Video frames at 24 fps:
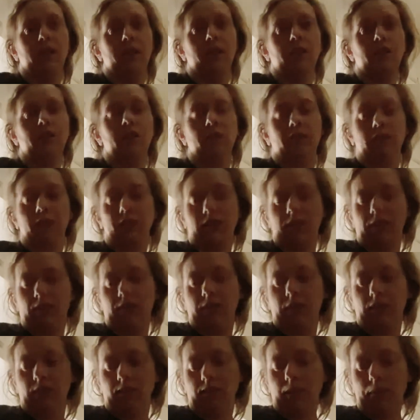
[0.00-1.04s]
So it's
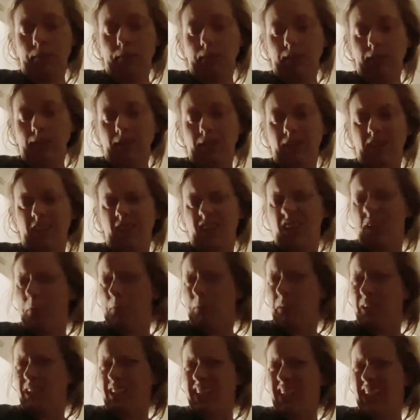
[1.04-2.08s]

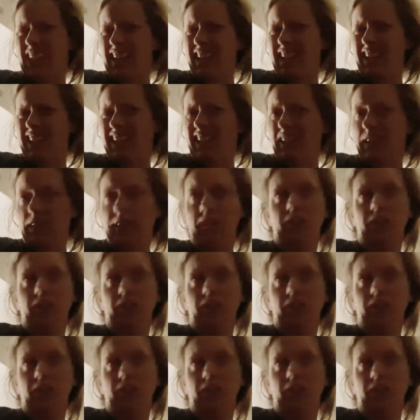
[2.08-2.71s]
subcutaneous,